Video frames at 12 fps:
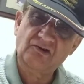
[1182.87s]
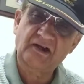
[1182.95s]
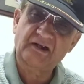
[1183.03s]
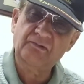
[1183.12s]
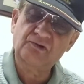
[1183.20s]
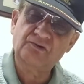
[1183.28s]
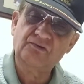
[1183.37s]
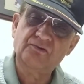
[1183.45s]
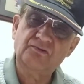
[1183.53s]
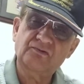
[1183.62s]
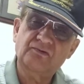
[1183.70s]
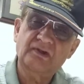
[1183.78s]
not able to
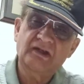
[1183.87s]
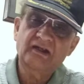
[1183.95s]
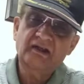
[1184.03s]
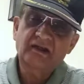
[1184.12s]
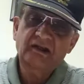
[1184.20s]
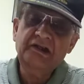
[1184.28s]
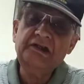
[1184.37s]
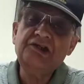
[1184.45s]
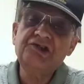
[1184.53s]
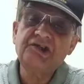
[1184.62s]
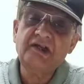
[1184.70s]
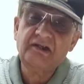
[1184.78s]

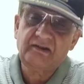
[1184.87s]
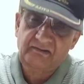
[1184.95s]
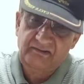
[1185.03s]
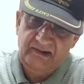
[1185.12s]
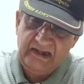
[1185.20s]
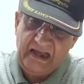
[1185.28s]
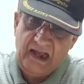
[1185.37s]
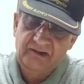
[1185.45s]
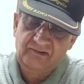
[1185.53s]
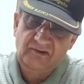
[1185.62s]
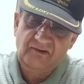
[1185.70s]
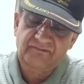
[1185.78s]
initiate the
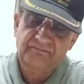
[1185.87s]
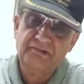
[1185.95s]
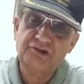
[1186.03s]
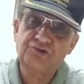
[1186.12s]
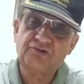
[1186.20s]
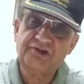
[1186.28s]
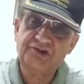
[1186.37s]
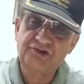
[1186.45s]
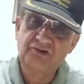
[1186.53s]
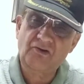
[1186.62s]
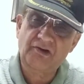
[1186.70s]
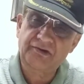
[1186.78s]
act of
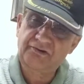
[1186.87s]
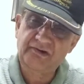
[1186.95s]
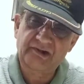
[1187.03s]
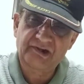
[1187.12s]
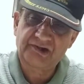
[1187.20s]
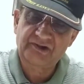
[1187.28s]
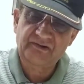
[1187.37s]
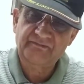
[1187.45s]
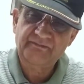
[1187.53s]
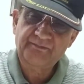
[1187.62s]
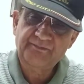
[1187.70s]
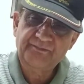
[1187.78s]
micturition or urination.
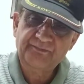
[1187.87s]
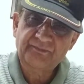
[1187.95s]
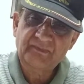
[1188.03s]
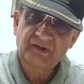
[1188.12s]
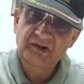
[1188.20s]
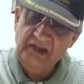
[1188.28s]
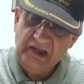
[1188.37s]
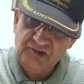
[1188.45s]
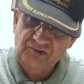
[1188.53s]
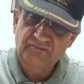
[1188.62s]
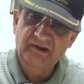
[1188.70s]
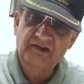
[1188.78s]
He has
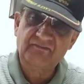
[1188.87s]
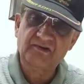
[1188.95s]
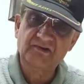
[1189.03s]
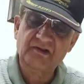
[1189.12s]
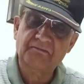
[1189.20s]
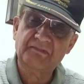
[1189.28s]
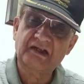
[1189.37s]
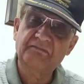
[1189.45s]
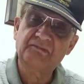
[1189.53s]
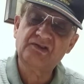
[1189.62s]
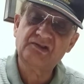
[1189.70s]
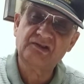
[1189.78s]
to wait for some time.
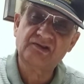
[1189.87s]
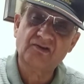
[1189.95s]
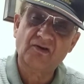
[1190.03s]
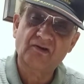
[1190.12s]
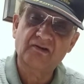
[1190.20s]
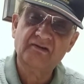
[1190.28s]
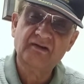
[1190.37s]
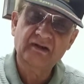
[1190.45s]
This is called